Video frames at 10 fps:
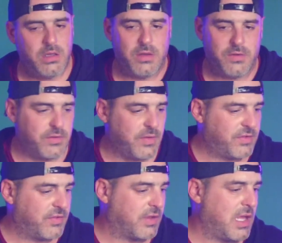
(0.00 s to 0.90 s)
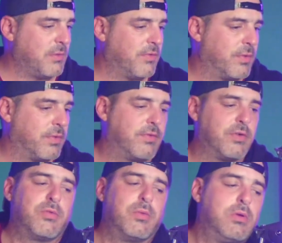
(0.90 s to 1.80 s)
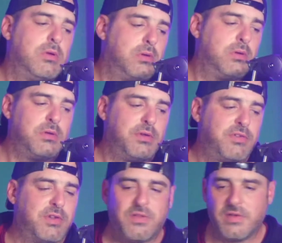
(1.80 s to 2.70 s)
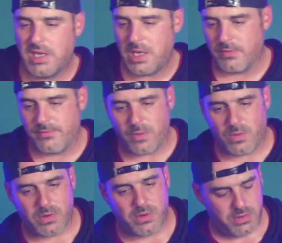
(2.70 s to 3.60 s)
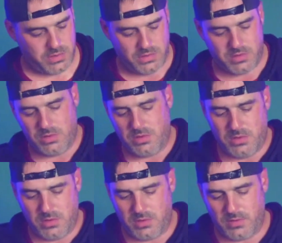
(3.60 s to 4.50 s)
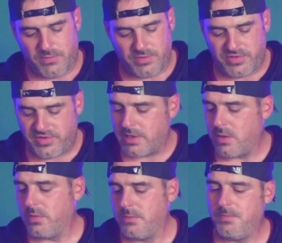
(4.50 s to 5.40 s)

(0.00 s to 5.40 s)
So that's the cable for the first one. Let's get the cable for the second one.